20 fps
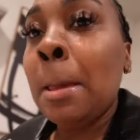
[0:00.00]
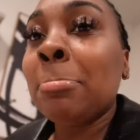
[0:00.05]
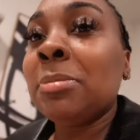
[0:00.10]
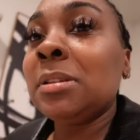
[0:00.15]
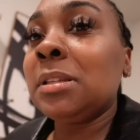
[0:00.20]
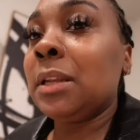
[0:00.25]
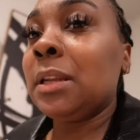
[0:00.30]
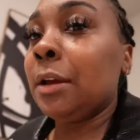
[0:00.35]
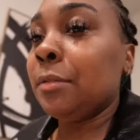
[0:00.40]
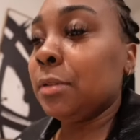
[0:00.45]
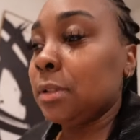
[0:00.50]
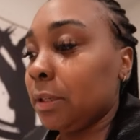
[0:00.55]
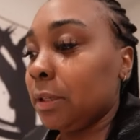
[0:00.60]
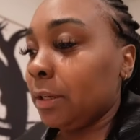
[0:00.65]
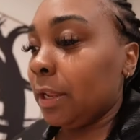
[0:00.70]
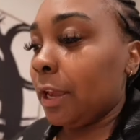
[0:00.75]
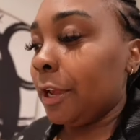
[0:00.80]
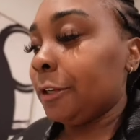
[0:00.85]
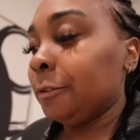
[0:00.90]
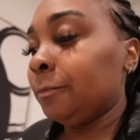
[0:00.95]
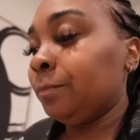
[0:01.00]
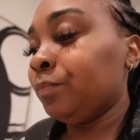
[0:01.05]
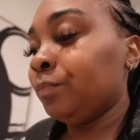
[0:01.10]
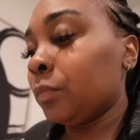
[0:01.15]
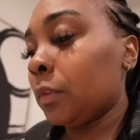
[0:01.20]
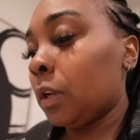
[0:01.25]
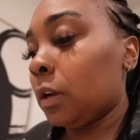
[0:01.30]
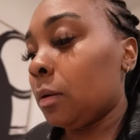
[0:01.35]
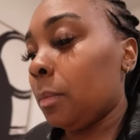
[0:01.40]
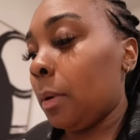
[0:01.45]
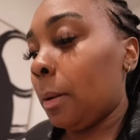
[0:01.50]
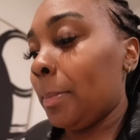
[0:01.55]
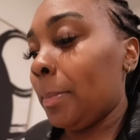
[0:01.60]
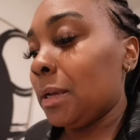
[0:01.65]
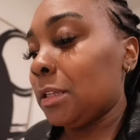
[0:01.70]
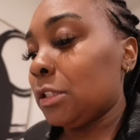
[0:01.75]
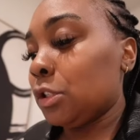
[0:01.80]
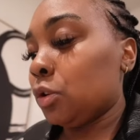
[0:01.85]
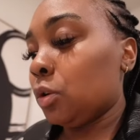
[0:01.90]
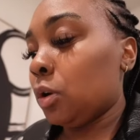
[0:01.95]
But today was a good day. um I'm
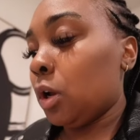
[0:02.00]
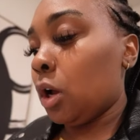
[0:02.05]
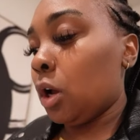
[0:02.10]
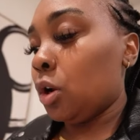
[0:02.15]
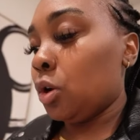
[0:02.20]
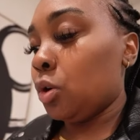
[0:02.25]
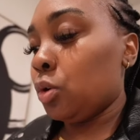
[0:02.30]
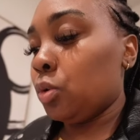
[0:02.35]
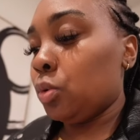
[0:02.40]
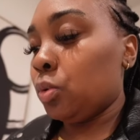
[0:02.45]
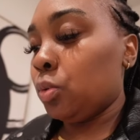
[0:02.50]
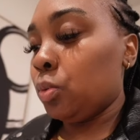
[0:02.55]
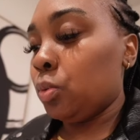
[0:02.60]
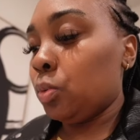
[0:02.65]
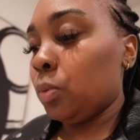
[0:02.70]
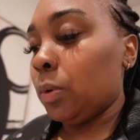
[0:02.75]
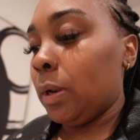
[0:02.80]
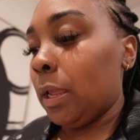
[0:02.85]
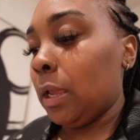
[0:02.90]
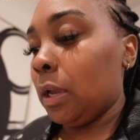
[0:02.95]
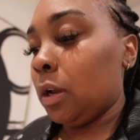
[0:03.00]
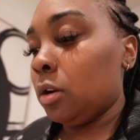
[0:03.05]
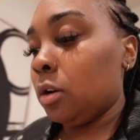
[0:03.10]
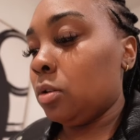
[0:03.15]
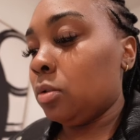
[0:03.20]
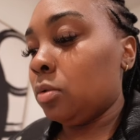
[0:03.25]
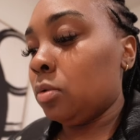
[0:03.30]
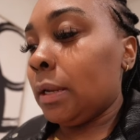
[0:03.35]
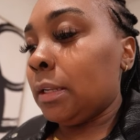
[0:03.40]
about to go now.